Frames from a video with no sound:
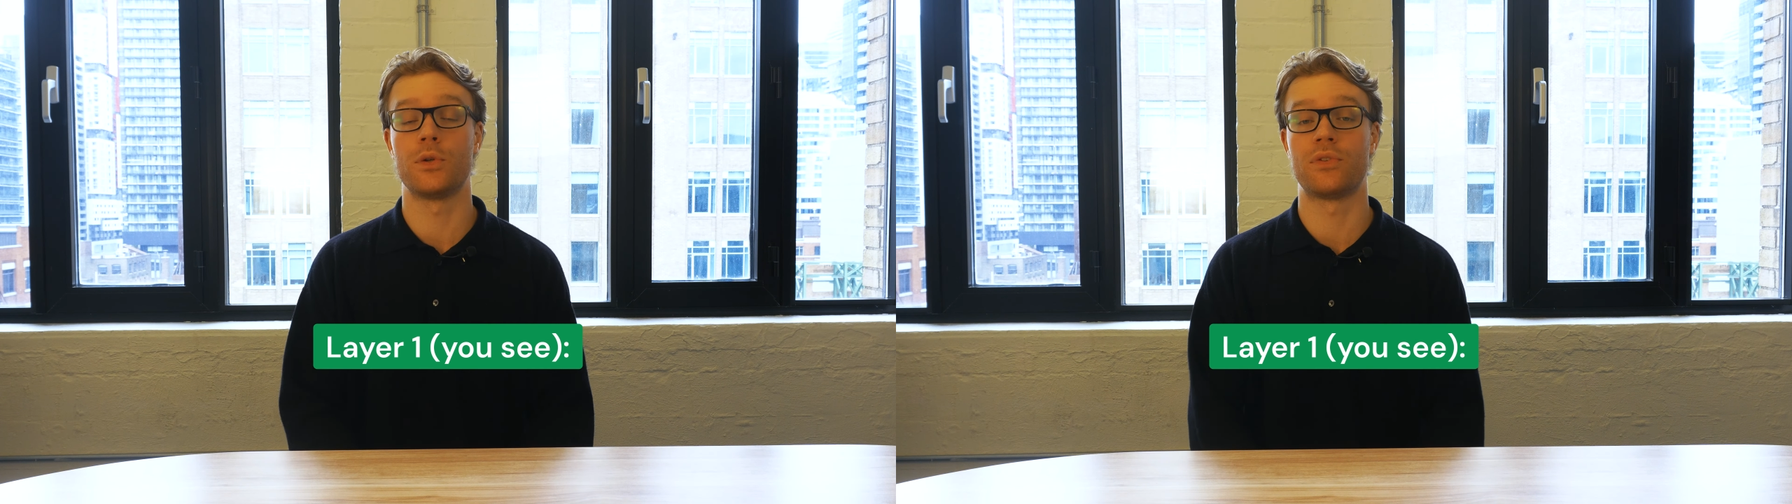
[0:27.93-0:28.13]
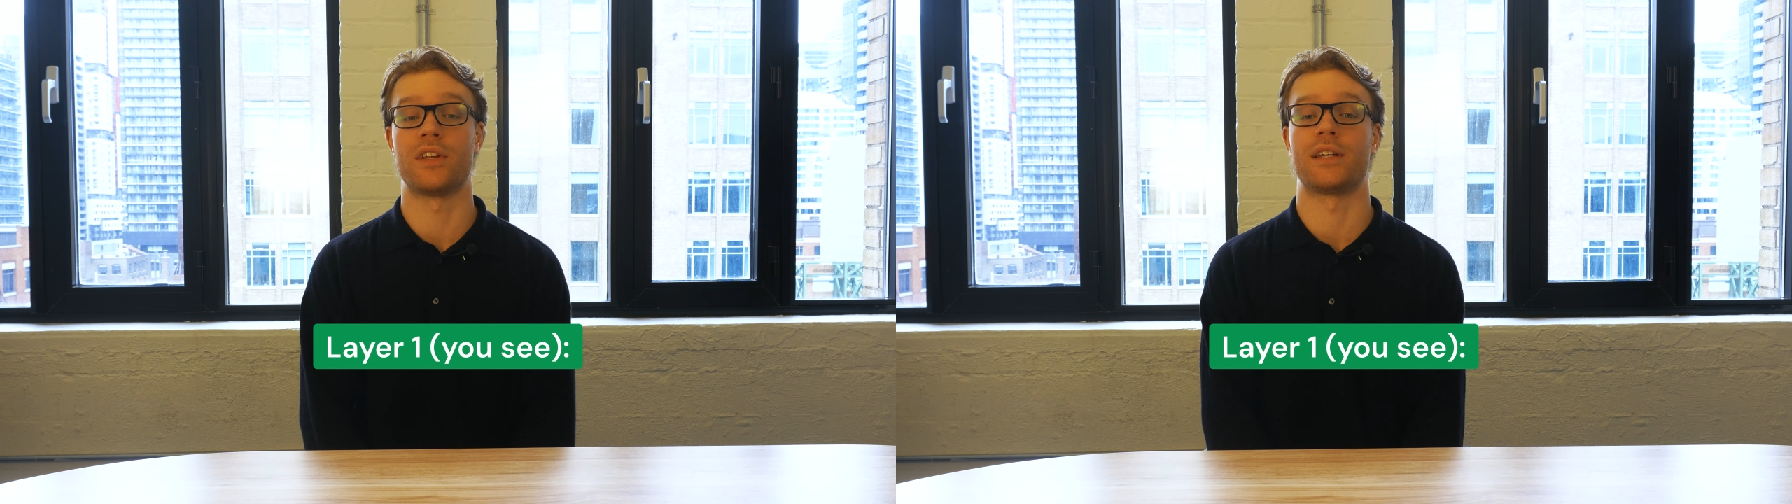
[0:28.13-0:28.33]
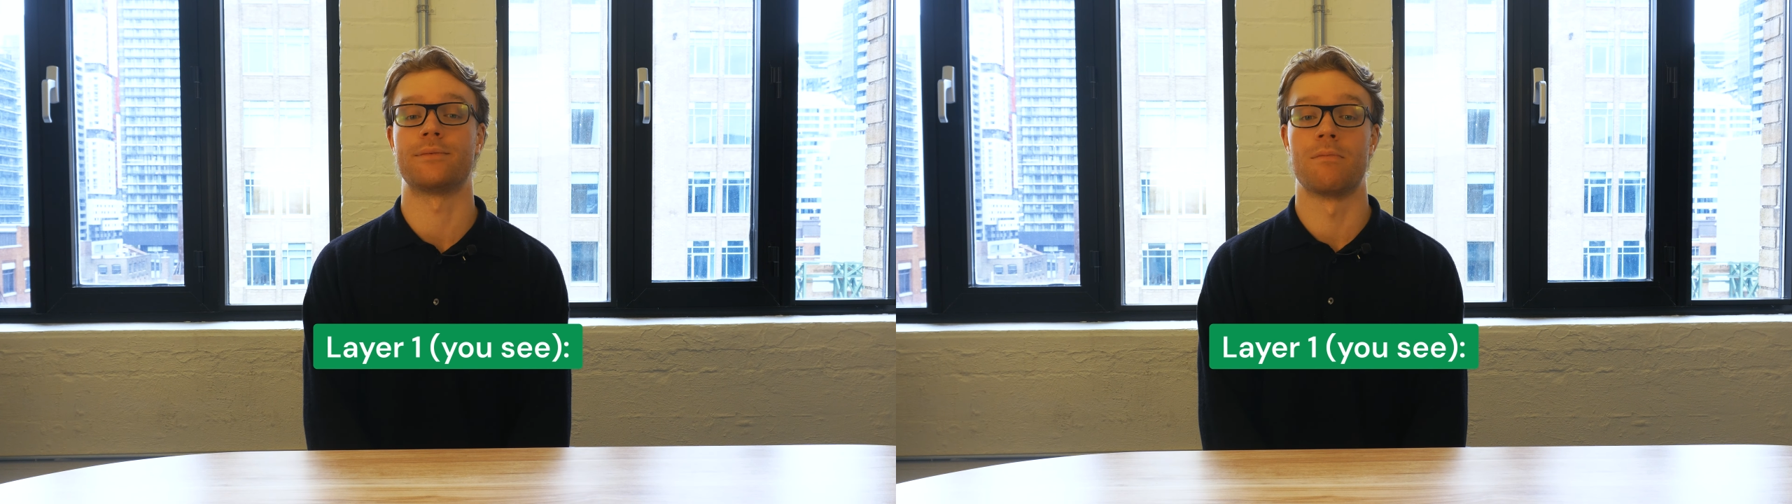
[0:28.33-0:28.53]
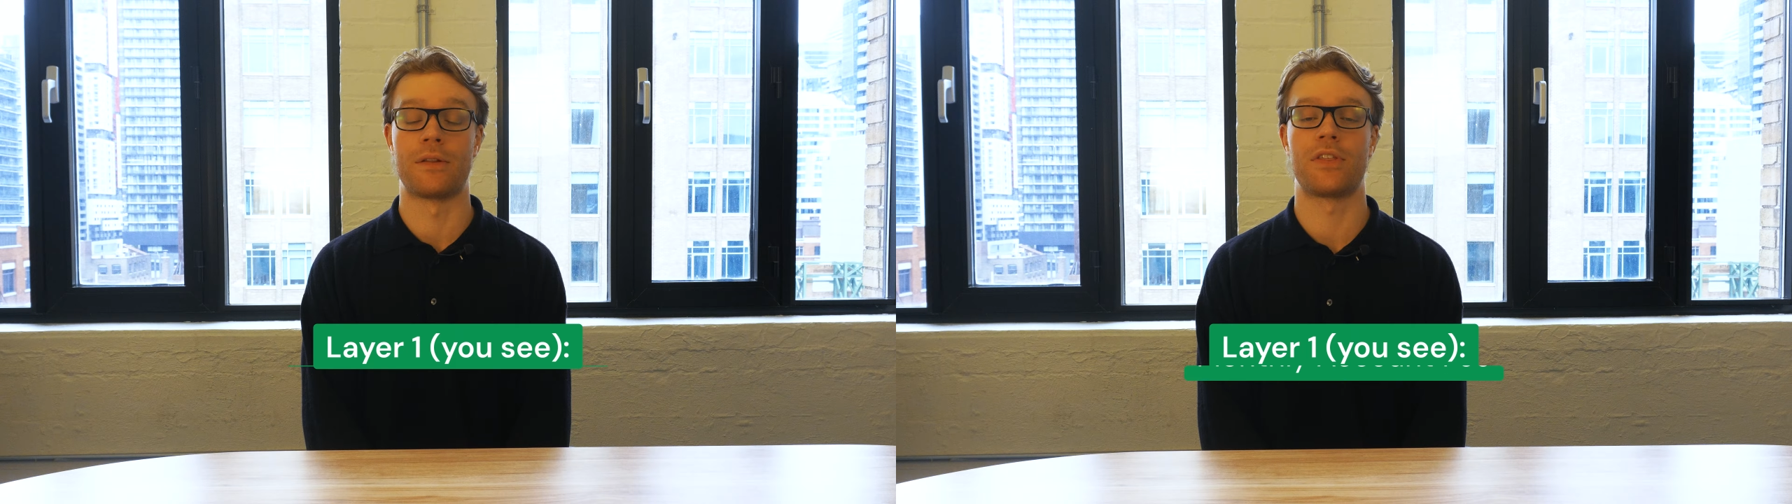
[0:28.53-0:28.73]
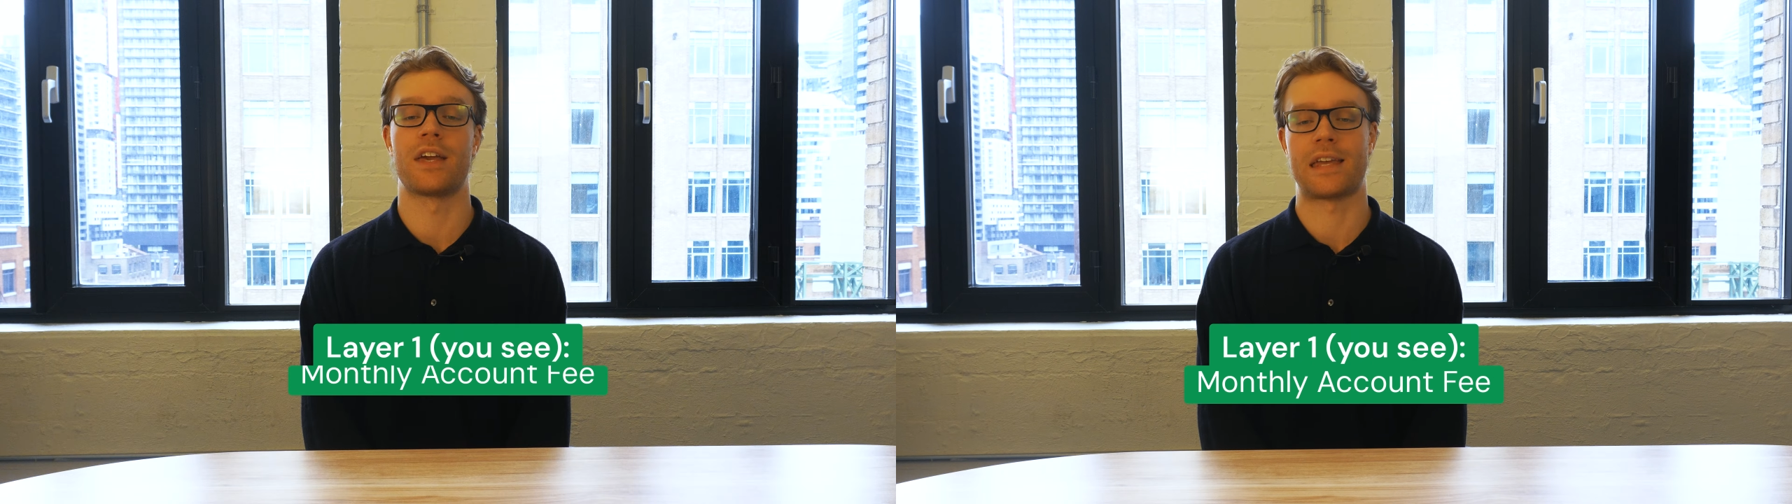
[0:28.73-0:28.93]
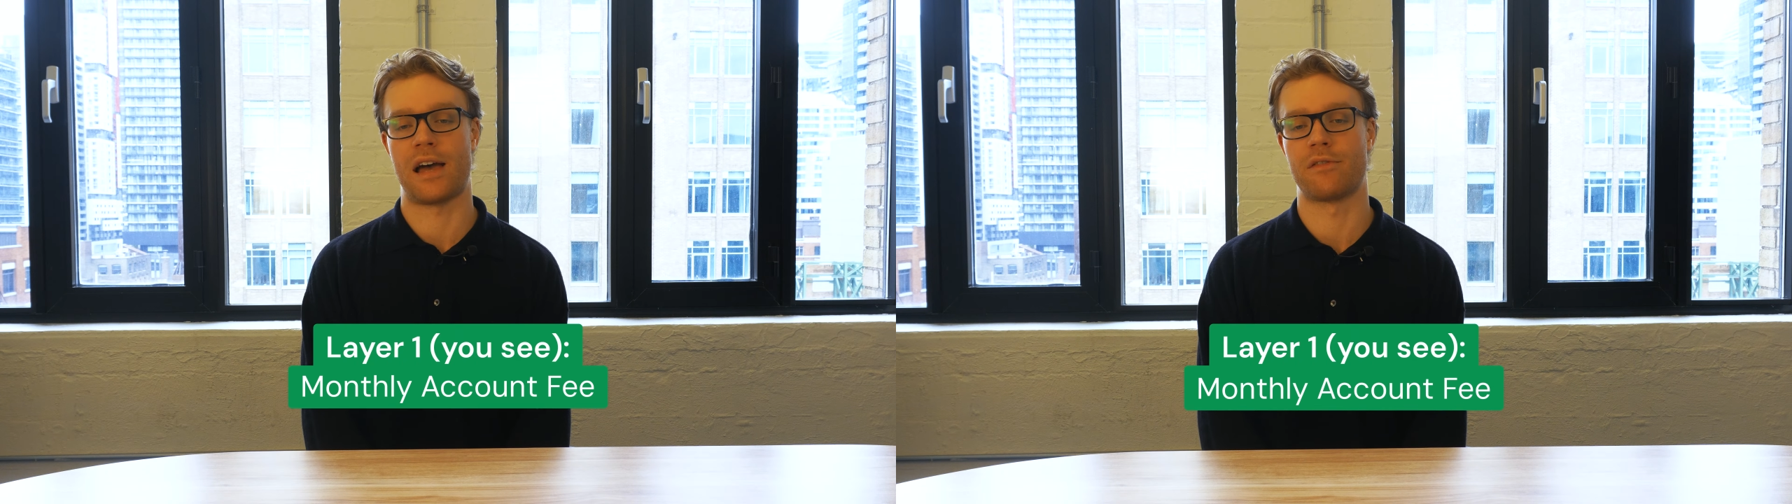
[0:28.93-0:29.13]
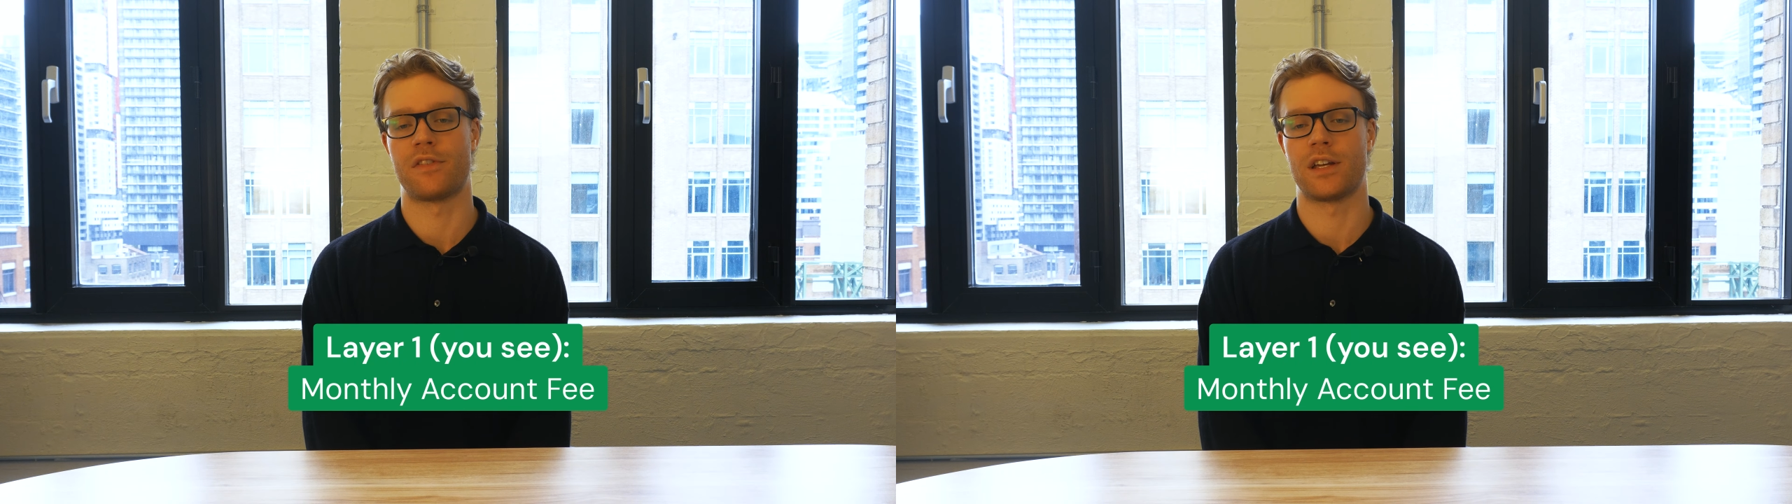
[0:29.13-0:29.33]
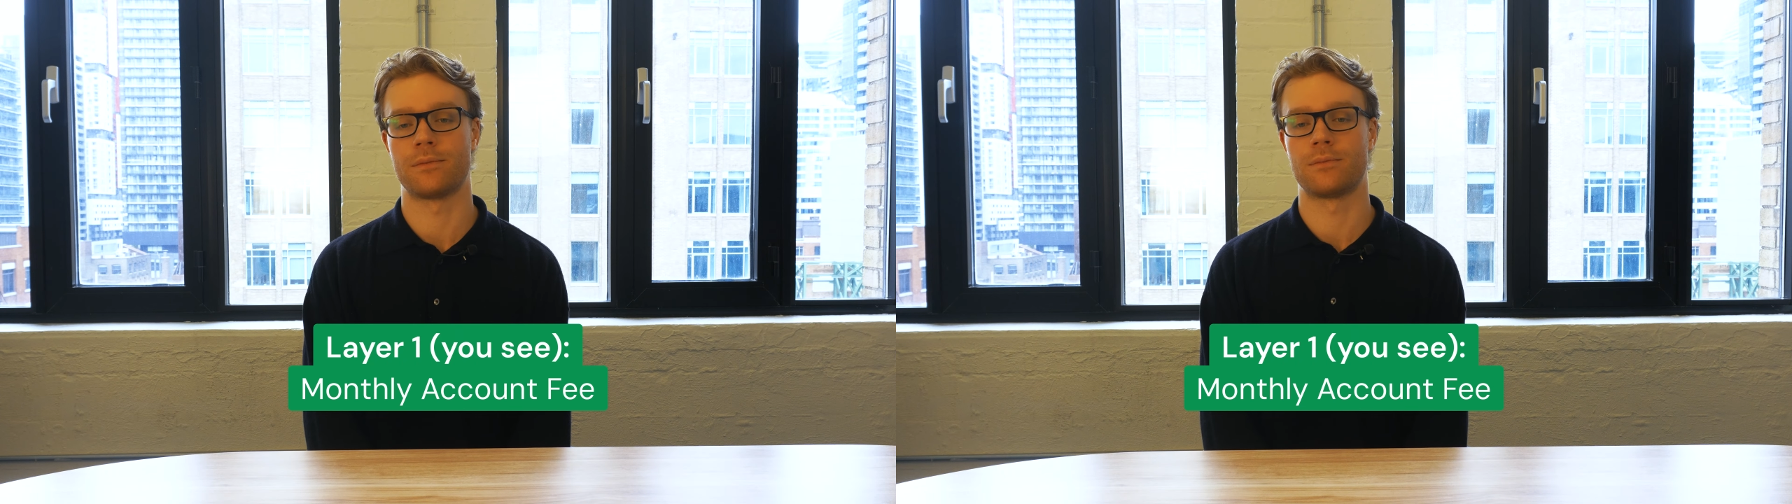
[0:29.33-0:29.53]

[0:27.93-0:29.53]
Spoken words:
see, the monthly account fee.